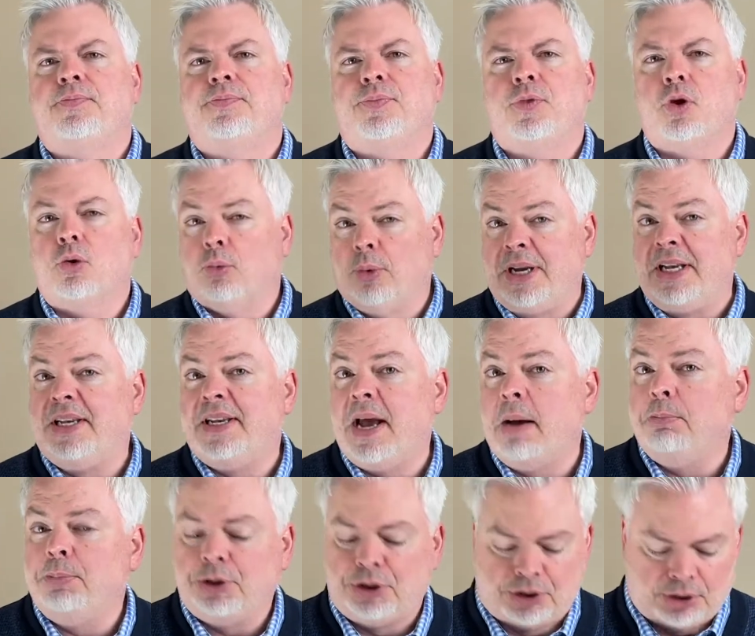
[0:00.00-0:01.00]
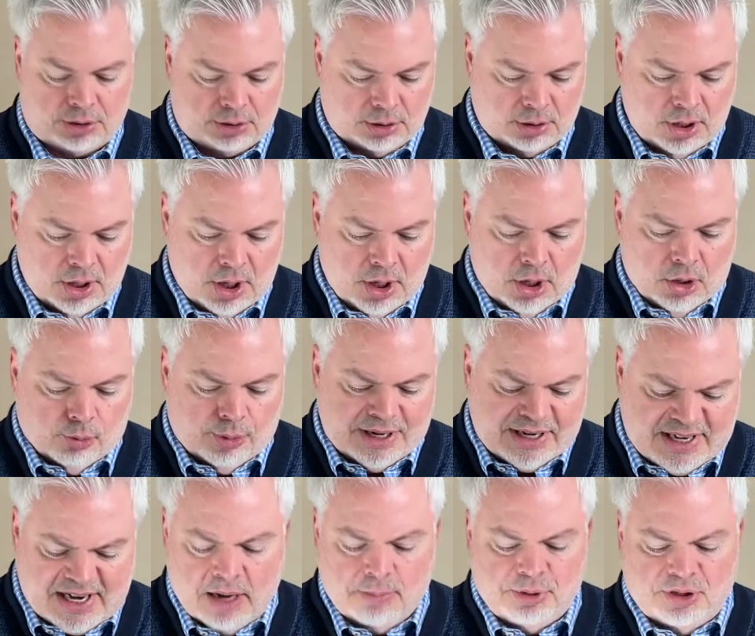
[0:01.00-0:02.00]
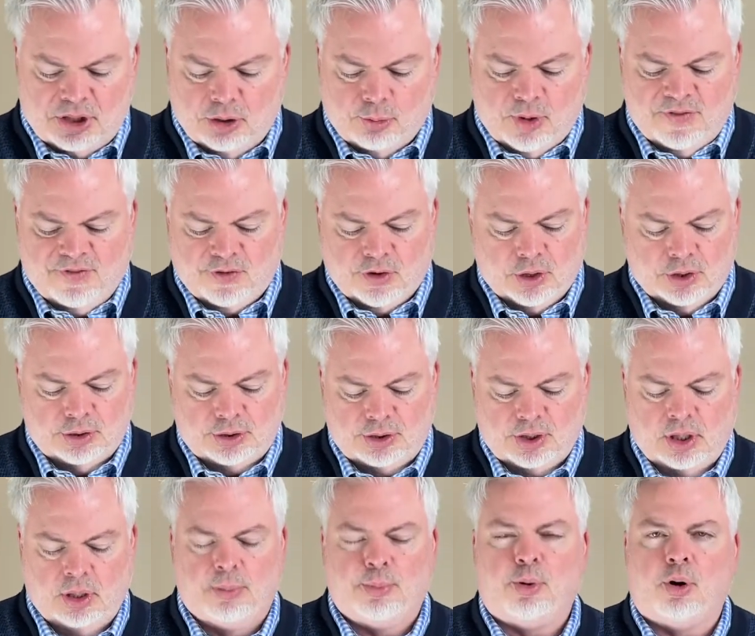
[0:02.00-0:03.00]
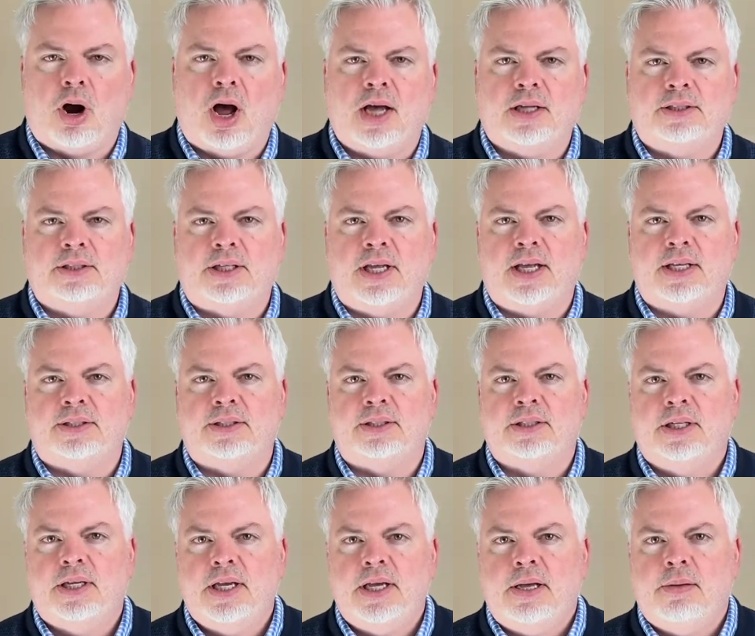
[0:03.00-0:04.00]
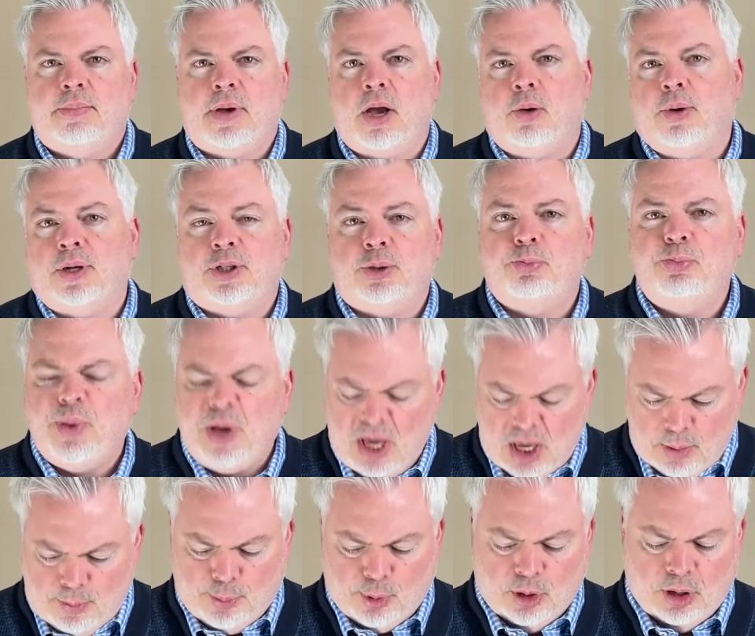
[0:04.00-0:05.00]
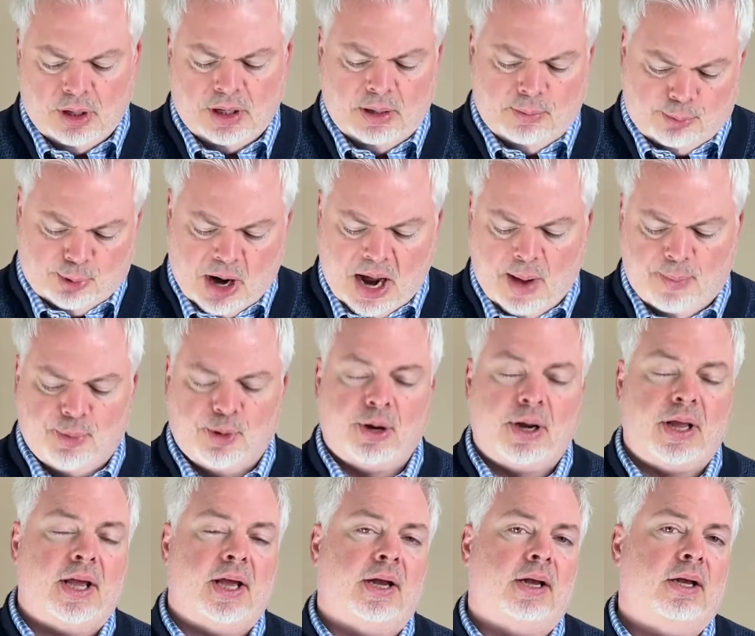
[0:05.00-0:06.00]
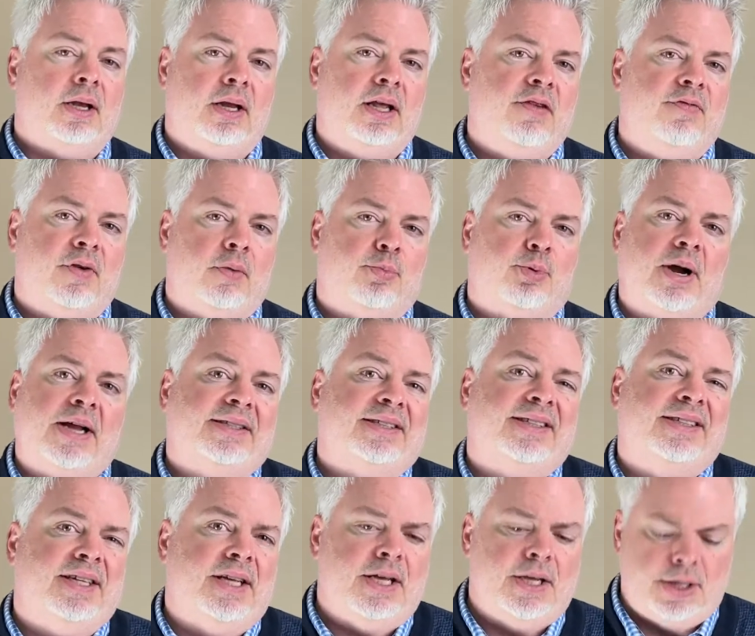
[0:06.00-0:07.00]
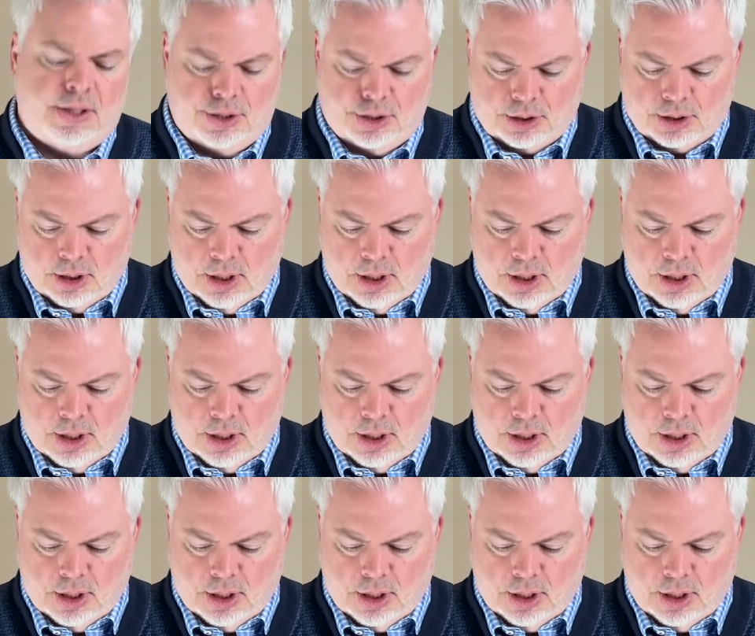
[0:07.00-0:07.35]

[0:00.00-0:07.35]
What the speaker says: redemption. Redemption refers to the process by which people and property and even prestige